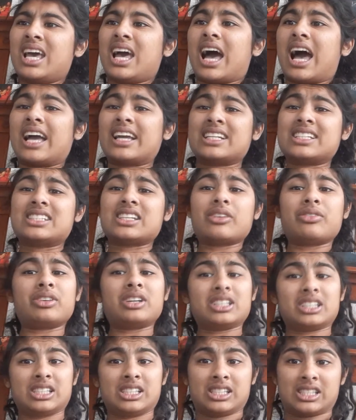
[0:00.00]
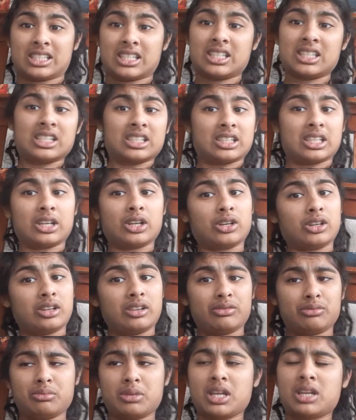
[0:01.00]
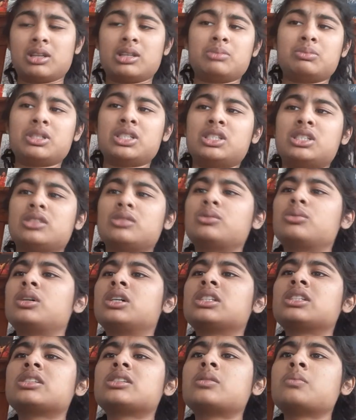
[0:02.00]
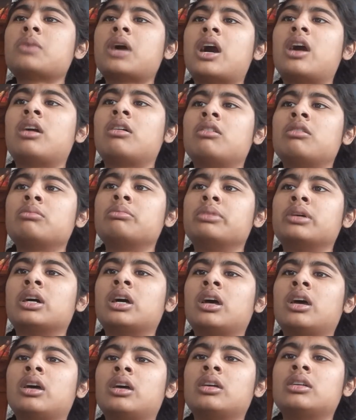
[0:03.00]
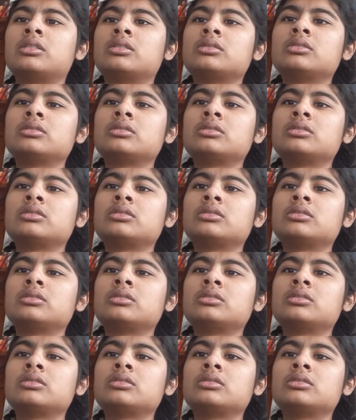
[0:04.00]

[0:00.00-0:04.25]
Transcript: I could definitely see that they could have made him into one somehow, but